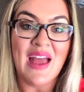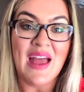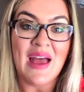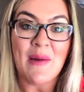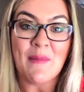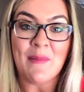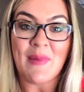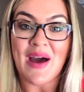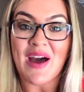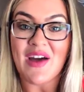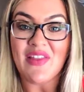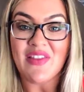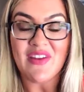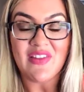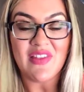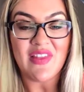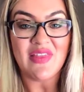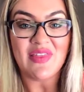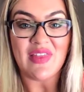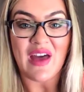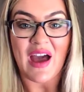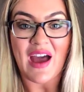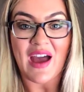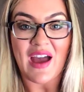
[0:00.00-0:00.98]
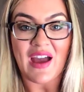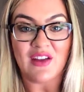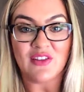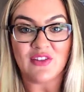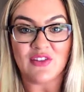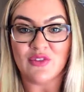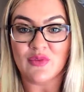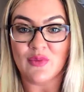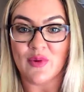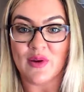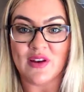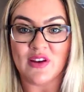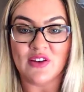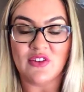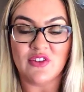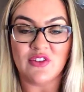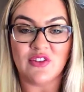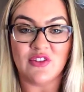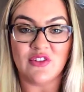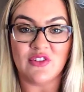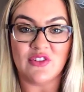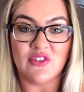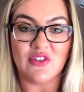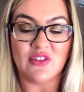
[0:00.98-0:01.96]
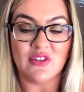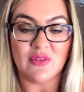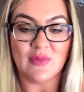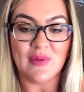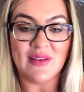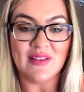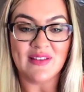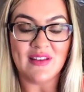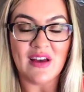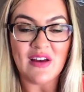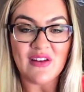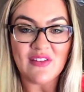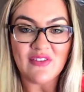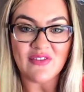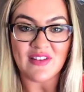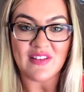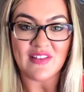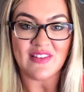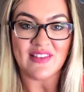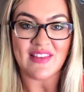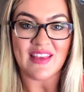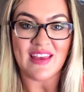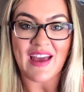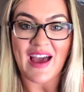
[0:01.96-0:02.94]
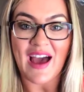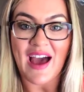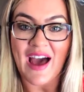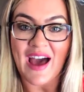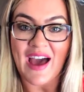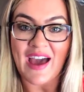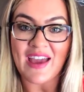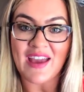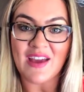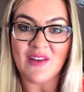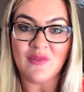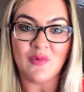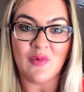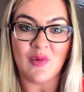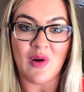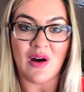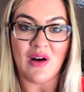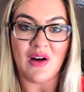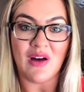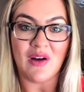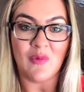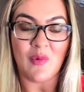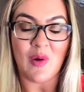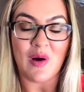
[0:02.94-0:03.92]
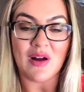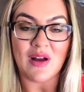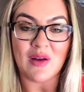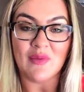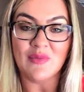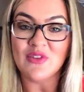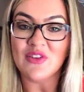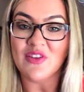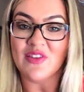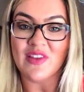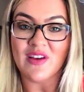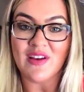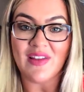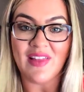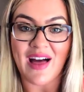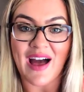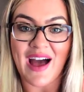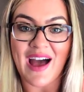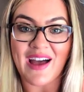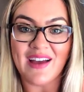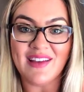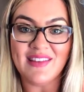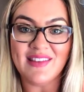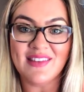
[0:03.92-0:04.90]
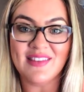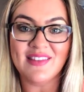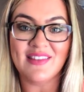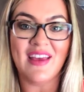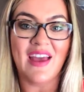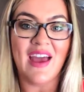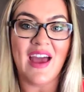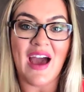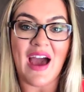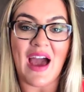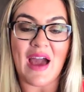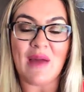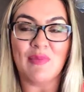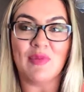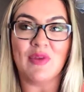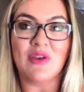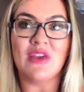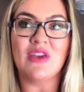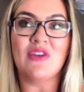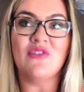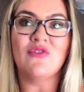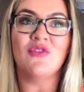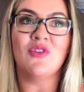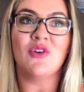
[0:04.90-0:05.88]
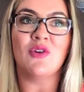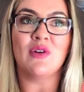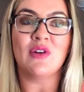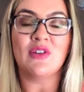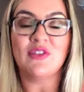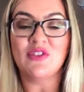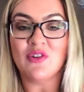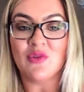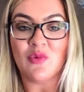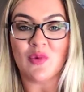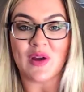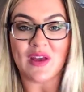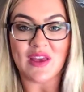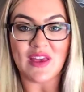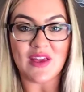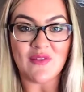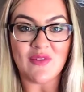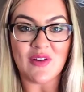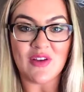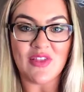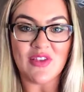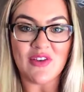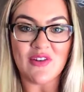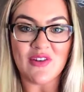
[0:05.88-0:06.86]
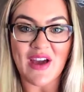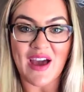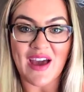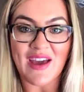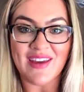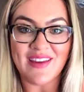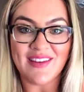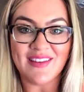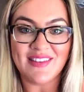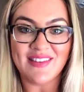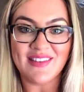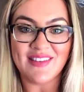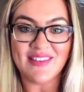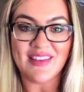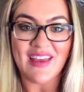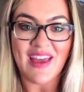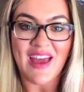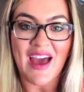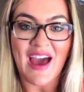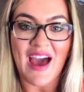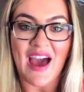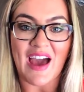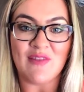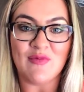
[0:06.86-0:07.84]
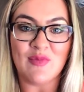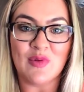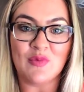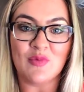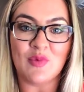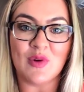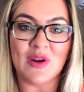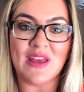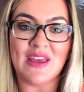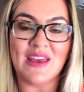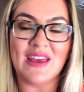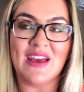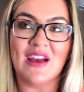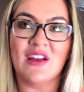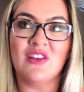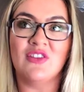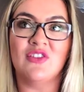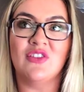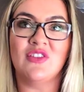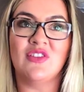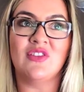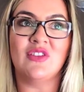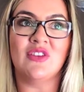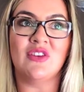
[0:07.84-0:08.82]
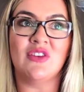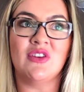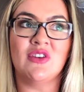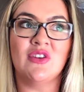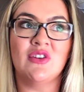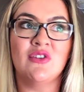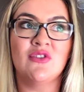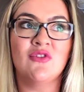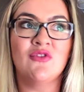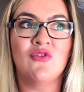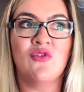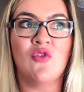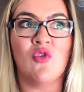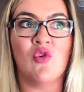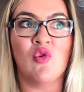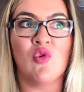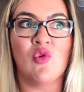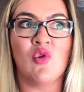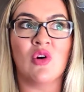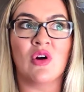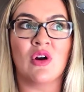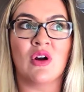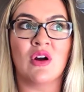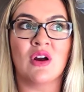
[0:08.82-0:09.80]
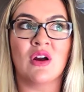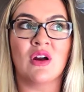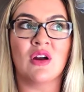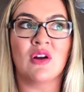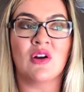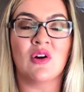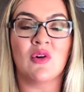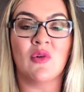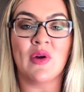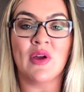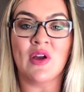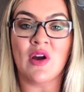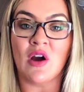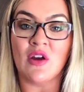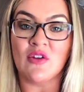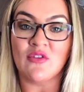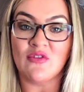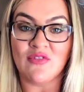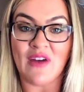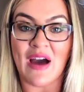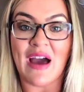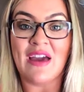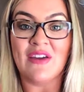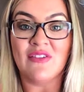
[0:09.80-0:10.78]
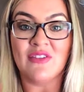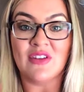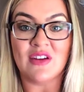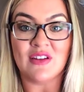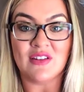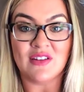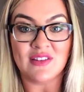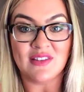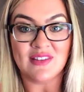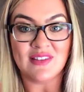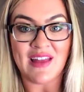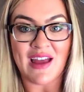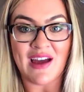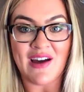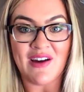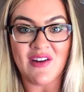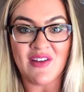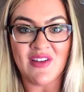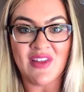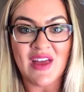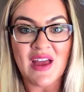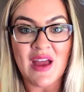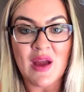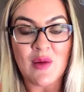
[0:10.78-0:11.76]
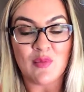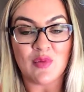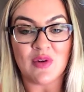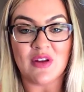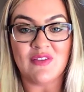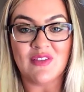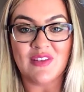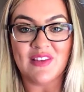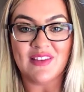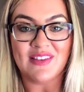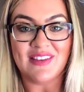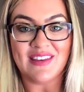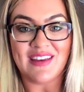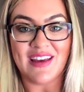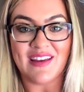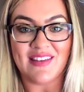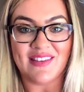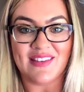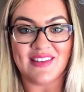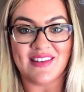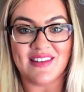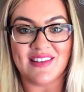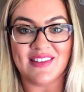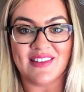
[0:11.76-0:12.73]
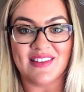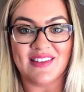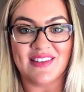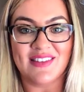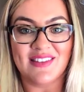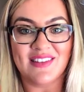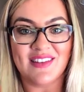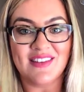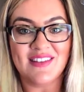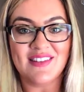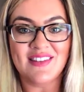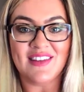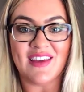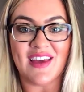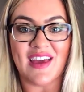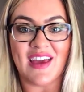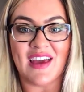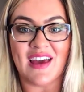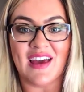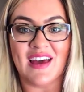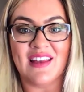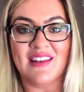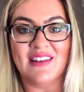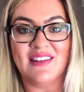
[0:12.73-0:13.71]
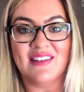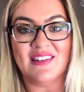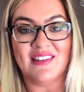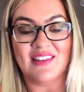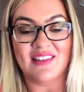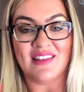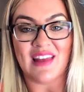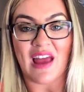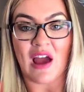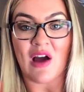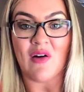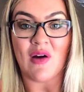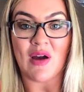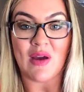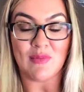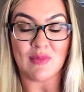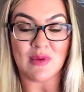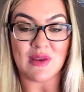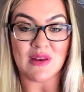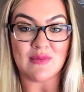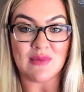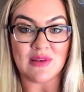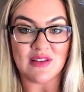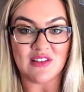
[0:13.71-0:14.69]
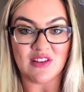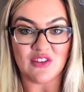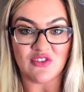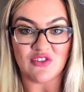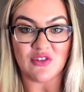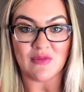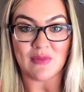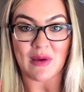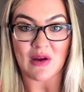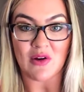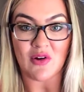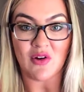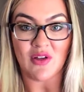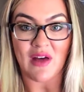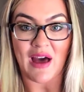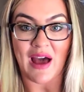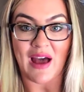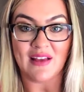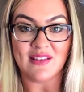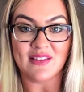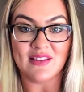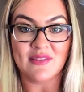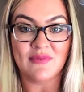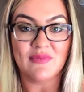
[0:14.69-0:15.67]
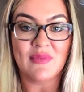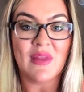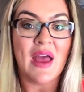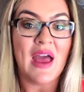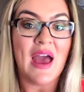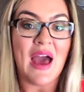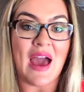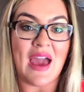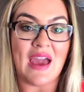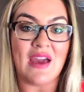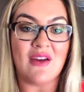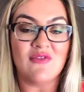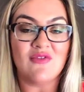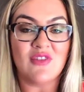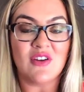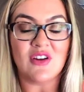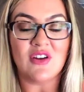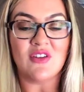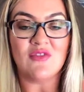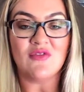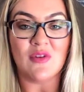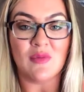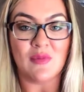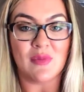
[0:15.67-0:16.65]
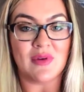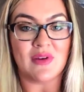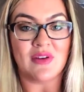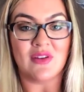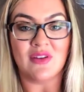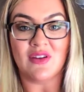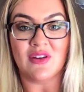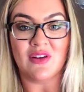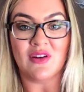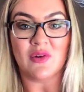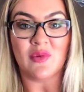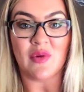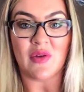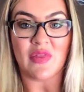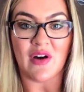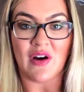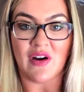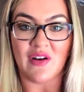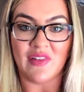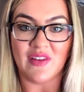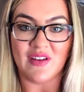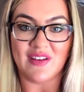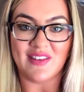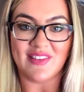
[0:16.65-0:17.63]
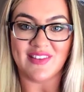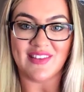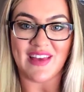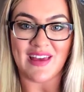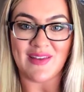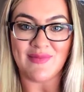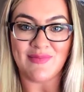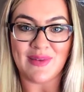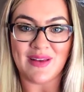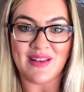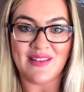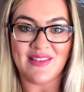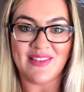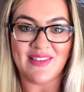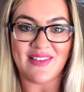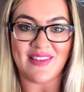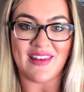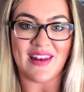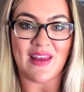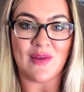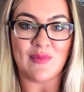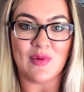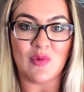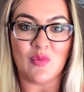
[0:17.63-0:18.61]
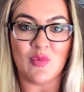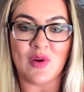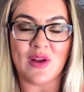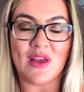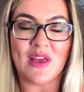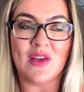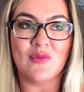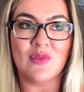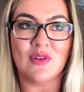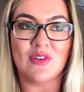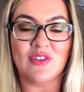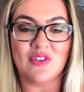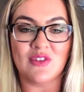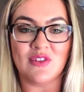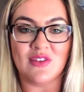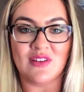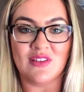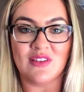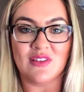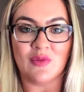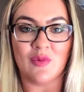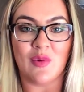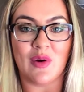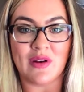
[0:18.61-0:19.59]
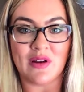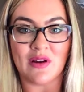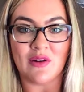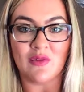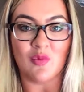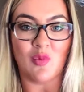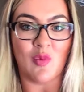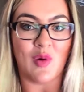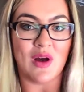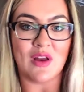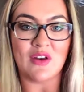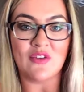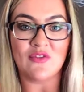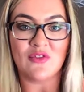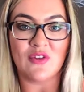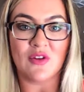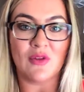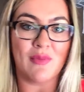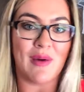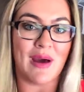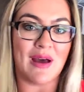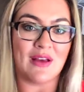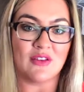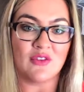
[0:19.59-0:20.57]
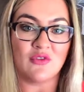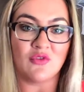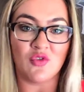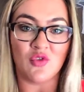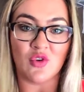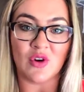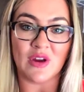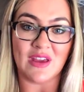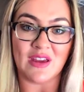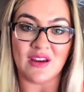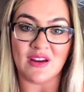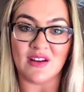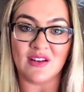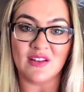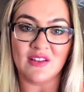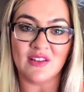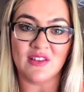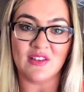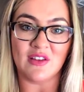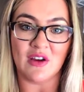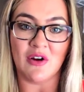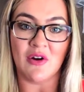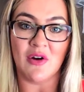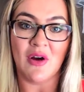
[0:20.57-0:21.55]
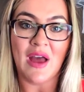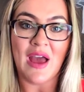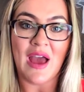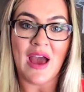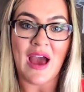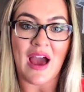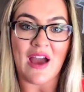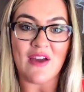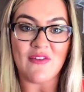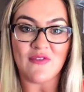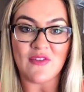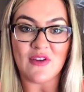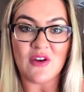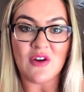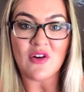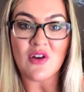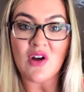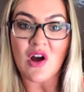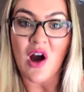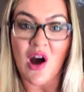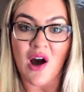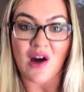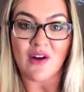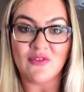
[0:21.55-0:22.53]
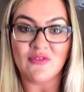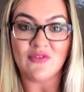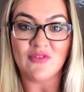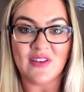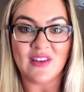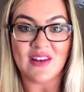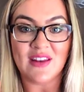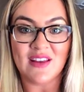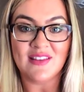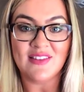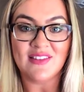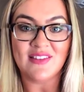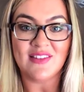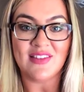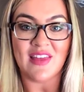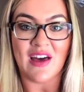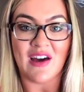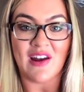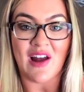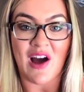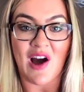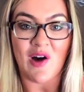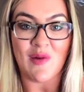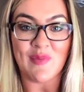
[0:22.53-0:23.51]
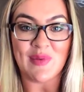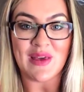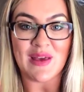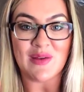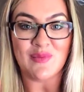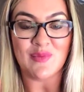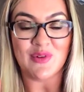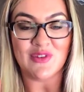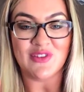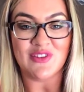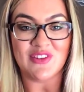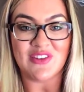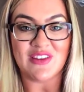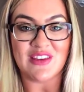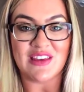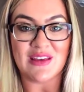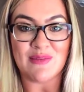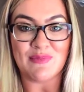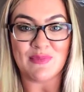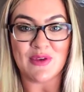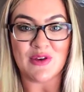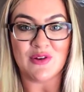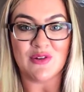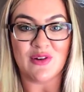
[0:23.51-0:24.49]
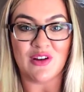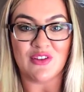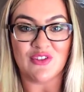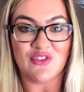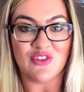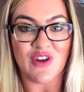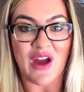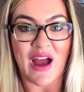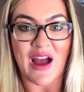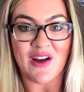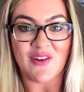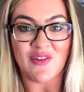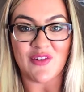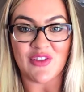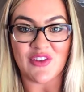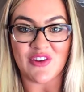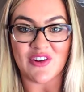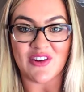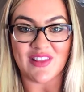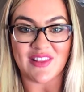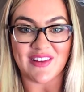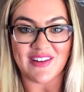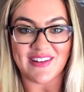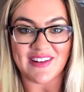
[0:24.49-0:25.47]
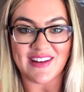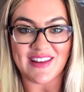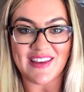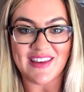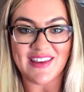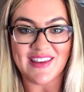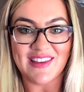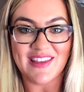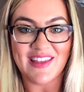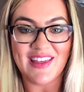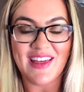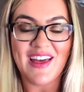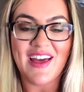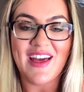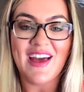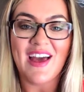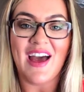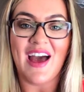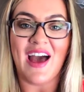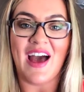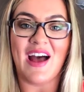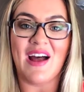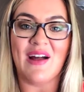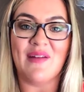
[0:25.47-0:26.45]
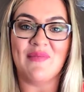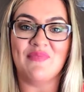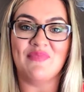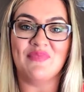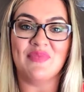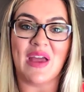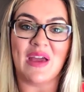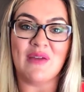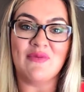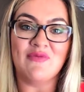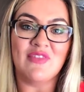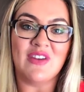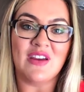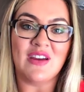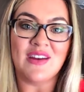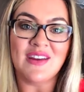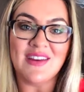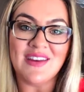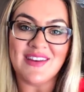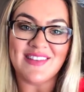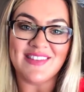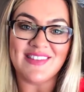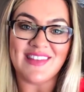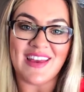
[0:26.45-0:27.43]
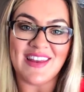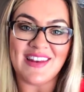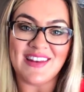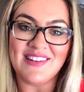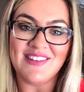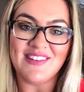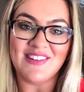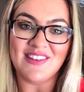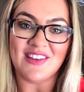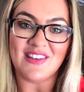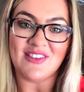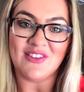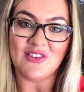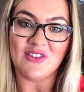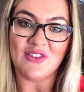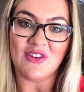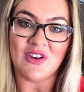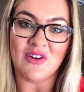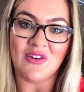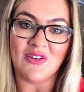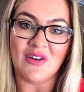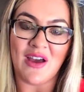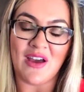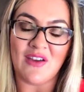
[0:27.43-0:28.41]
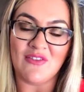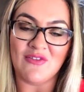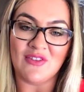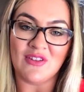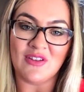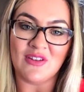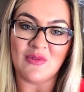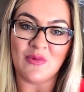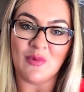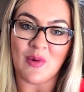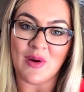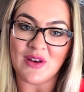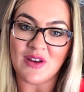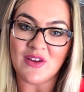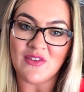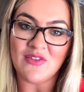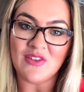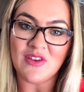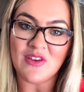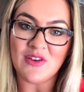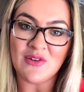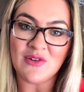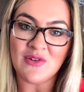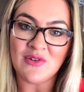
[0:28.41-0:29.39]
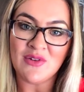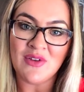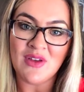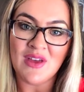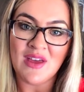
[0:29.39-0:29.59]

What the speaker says: But other than that, I just wanted to introduce myself and say hi and welcome to the class. I'm looking forward to working with you guys. I've been working at GCU for going on 5 years now, previously as an assistant, and now I'm going to be teaching my own class. I am very familiar with all the assignments, and I've been working with students one-on-one for the past 4 years, so I feel confident that I'll be able to keep you on track with your learning. I'm very excited to get to know every one of you.